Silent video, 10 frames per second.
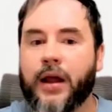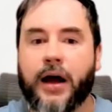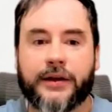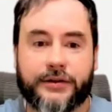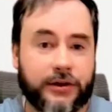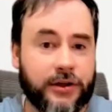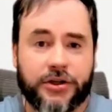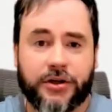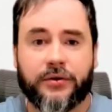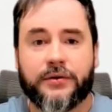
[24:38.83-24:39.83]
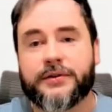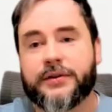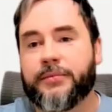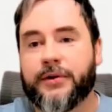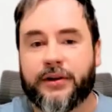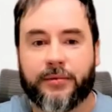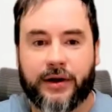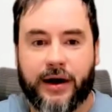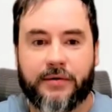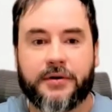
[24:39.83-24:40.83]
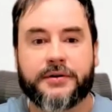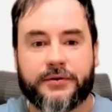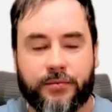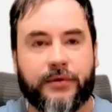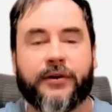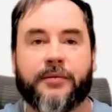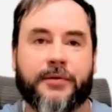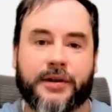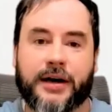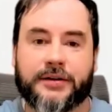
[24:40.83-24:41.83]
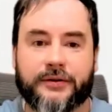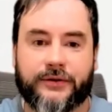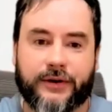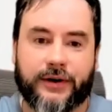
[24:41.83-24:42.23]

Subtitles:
on the strategic goals, billable hours to be very productive.